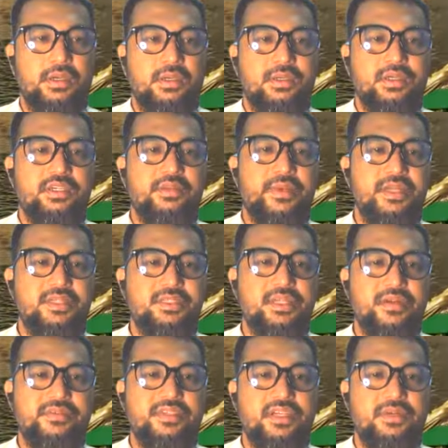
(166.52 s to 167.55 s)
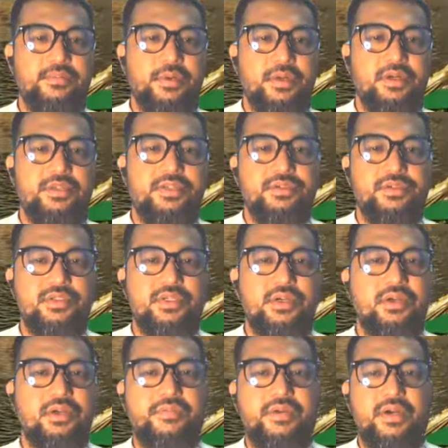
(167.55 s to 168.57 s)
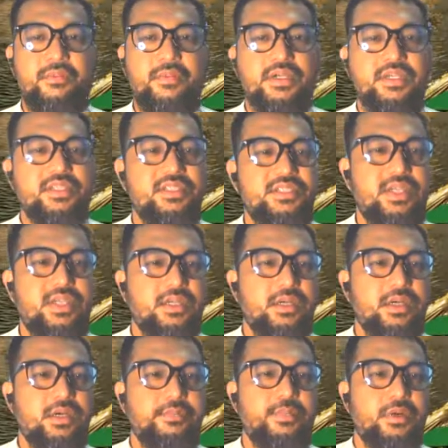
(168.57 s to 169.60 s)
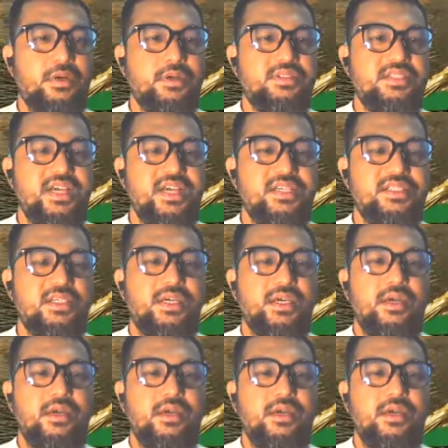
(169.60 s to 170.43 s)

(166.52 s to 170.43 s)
The dimension of shrimp pond used by the farmer is that a pond size